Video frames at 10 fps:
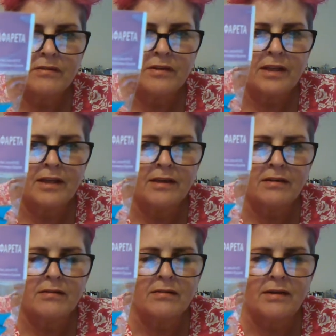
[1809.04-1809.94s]
I
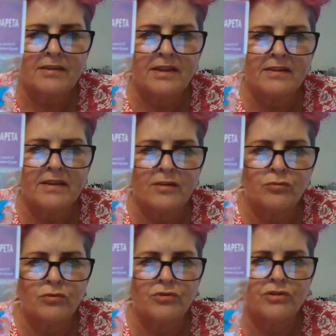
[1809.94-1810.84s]
think that's
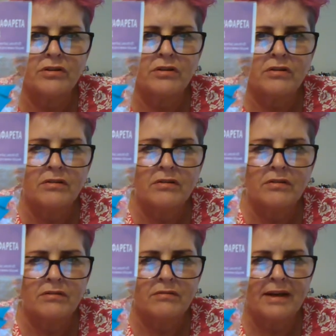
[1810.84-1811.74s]
Russian
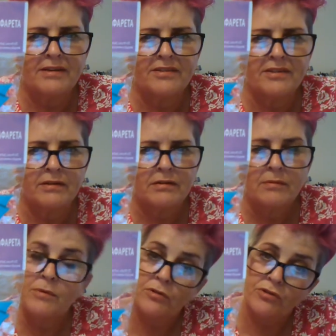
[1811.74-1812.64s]
writing,
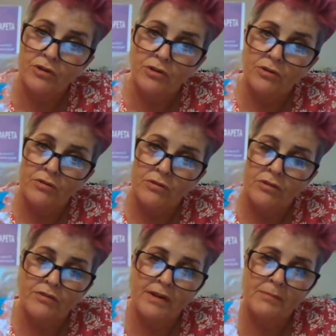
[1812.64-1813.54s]
I'm not sure.
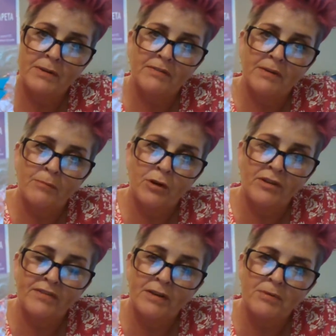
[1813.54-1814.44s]
Correct me if I'm wrong.
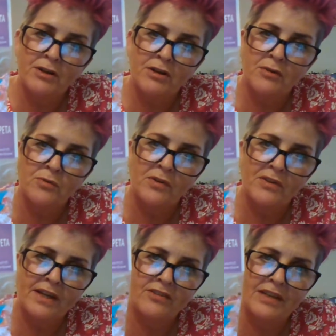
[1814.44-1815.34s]
If anybody knows what
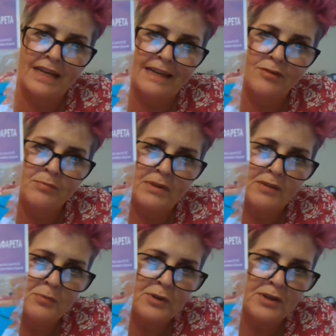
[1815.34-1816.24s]
that says, please
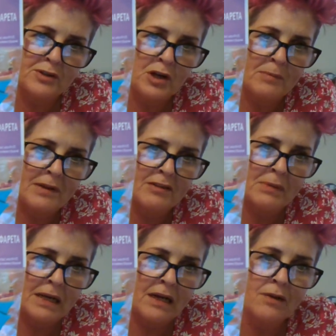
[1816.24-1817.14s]
put it in the comments
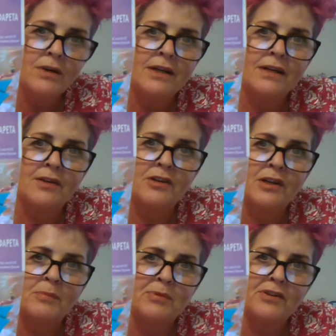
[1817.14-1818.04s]
below. I'd
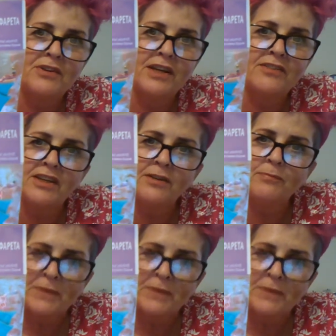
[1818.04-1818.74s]
really appreciate it.